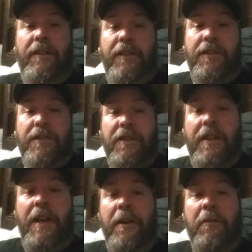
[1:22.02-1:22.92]
You just
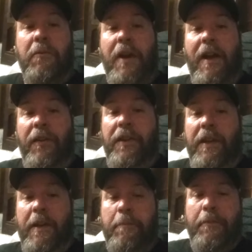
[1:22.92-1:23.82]
kind of round it
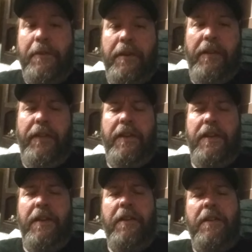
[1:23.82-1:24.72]
up. And then
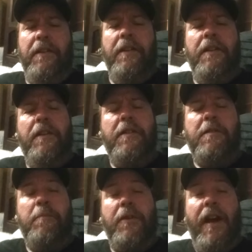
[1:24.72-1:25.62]
you
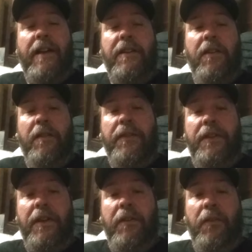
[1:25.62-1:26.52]
subtract it off the
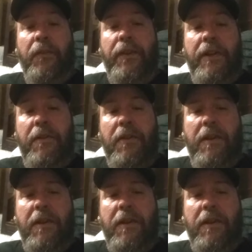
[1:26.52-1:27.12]
total due.